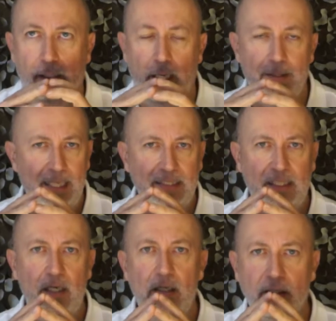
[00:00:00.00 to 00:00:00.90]
And that's
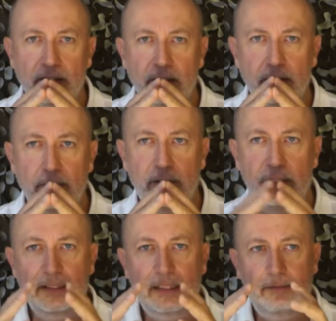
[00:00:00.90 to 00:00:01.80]
hard,
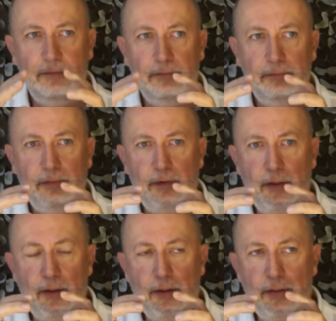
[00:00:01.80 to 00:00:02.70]
because then
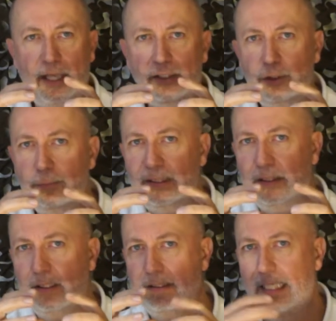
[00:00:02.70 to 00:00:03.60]
that newbie's
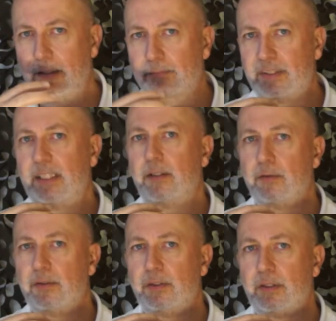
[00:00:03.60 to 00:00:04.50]
going to doubt
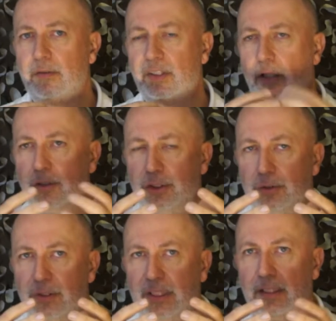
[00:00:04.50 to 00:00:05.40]
themselves. They'll start
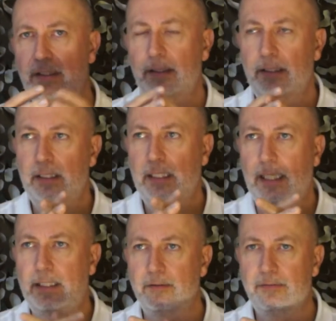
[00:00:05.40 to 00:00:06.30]
shooting
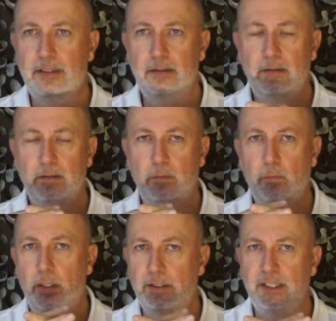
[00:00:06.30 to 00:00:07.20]
and they'll think,
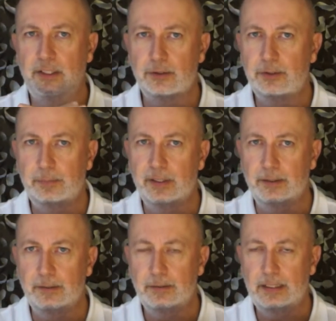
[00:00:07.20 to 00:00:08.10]
why aren't I
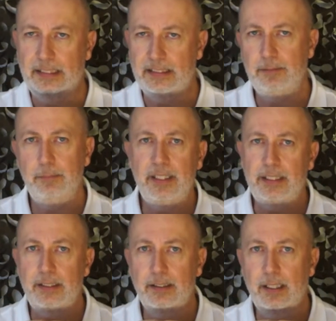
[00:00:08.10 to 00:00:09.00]
grouping? Is it
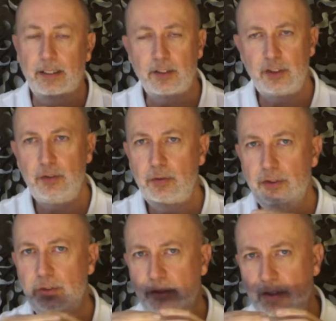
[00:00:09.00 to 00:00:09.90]
me? And as soon
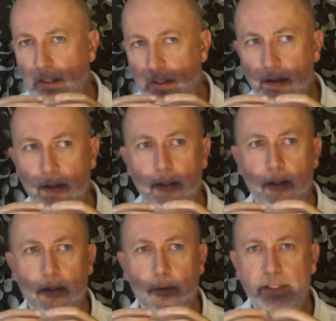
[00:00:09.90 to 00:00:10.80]
as you start
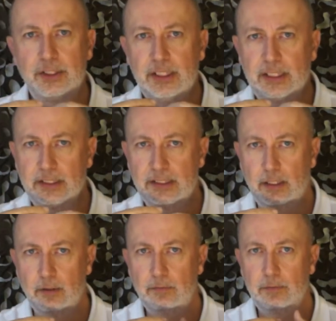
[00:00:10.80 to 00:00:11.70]
questioning
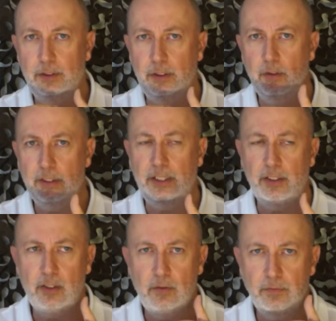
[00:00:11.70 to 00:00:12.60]
yourself, you're knocking
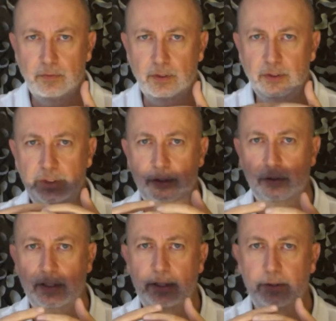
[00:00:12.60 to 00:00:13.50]
your confidence, you're
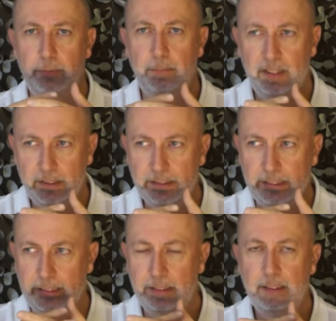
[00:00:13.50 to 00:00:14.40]
knocking your
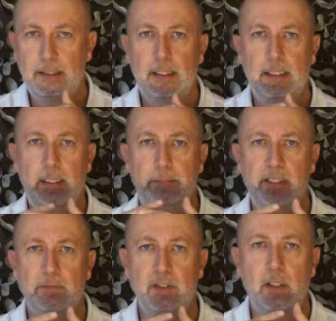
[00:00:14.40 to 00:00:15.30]
ability, it
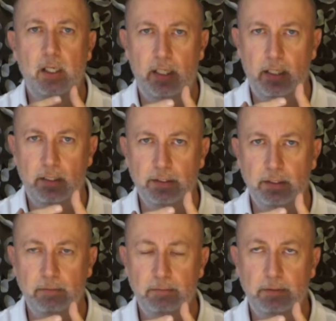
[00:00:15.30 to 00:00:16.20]
becomes a lot
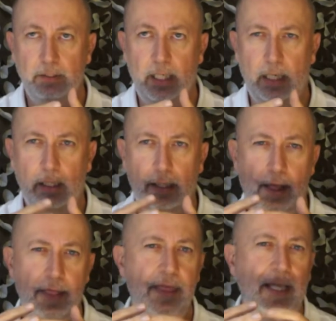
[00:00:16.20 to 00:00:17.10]
harder.
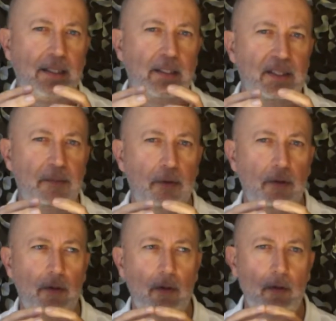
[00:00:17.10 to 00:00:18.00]
And then the
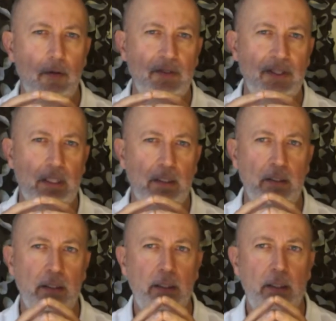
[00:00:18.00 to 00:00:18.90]
sport all of a
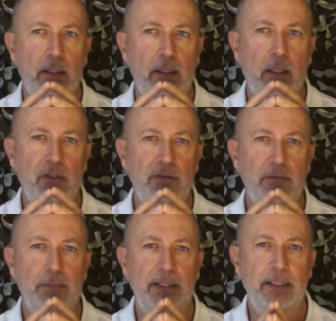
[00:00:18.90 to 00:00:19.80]
sudden goes
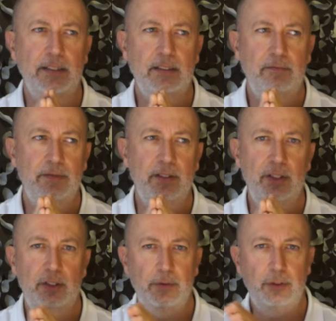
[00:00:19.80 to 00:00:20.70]
from being something
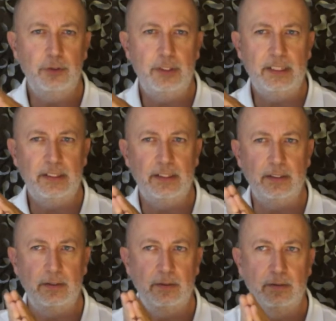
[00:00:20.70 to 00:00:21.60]
that you enjoy
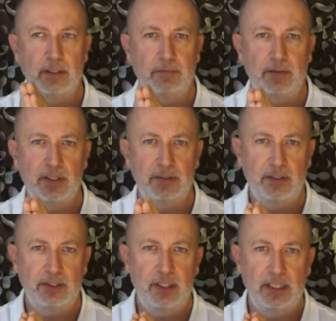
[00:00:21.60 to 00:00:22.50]
to something that's
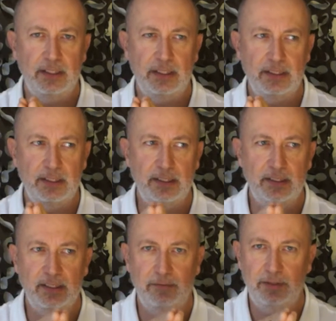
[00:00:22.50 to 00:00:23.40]
frustrating
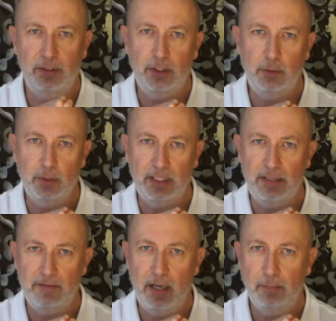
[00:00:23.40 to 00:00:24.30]
to something that you want to
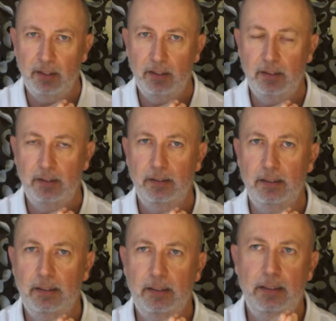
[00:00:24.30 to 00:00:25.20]
give up.
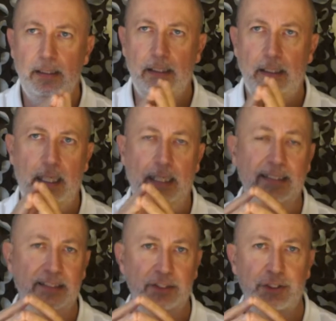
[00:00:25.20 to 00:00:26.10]
And
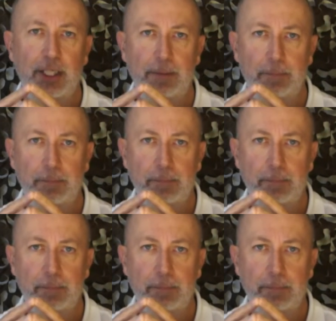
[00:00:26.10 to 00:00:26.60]
it's a shame.